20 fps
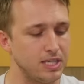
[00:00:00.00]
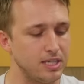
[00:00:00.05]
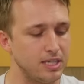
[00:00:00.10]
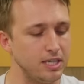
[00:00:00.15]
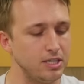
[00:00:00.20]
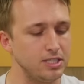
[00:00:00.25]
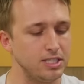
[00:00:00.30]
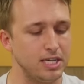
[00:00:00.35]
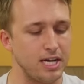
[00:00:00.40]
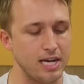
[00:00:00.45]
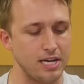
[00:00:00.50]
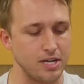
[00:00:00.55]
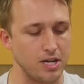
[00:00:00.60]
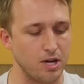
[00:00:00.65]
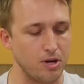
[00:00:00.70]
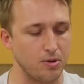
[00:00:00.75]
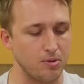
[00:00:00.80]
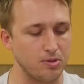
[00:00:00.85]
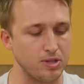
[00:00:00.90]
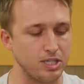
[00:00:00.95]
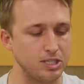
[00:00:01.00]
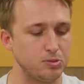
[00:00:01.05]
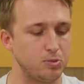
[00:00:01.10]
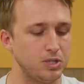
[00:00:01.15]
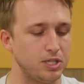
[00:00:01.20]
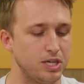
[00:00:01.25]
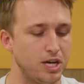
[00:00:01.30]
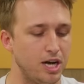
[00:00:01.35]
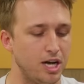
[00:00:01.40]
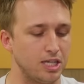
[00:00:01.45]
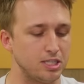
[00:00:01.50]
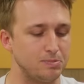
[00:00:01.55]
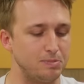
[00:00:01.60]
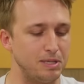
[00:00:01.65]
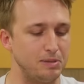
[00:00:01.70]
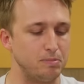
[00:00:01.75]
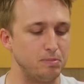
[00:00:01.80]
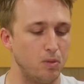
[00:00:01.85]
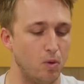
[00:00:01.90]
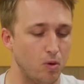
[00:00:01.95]
Little did I know, this would cause
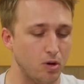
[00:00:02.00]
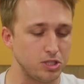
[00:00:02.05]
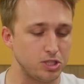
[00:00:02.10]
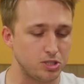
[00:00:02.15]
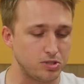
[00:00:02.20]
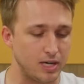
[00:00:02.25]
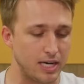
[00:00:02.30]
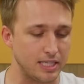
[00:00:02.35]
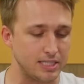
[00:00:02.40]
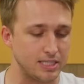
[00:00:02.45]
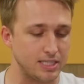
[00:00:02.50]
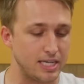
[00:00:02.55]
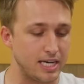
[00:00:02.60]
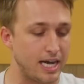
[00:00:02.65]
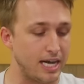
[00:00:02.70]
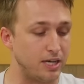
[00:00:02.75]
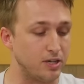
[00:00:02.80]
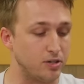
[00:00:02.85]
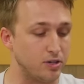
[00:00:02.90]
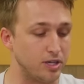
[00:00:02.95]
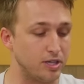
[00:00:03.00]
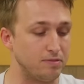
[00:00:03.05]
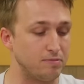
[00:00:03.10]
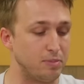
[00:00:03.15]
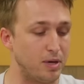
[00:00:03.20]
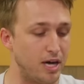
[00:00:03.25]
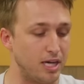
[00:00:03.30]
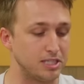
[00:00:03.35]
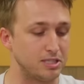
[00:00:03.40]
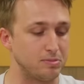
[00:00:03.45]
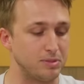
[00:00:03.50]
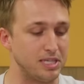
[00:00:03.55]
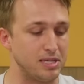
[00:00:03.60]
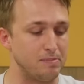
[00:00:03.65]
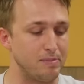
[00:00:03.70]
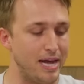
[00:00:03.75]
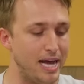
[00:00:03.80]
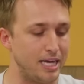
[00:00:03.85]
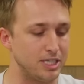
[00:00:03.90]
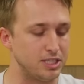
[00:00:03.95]
me more stress than I could have possibly
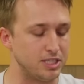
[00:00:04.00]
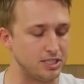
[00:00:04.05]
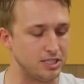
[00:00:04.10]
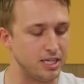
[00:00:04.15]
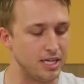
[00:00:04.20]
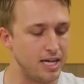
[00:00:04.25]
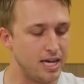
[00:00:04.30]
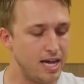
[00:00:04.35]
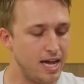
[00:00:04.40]
imagined.